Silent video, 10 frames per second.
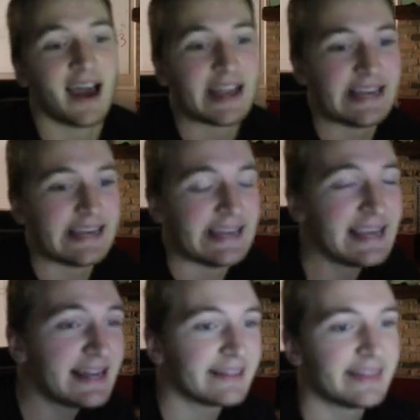I
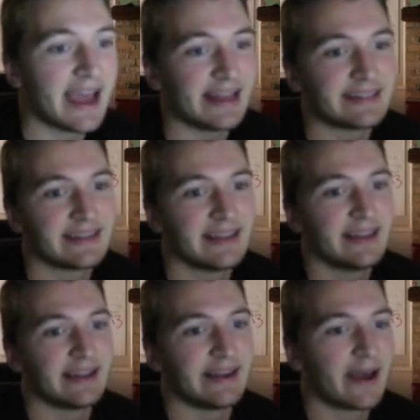needed that.
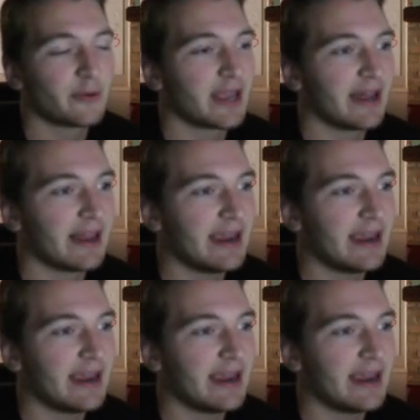Now we got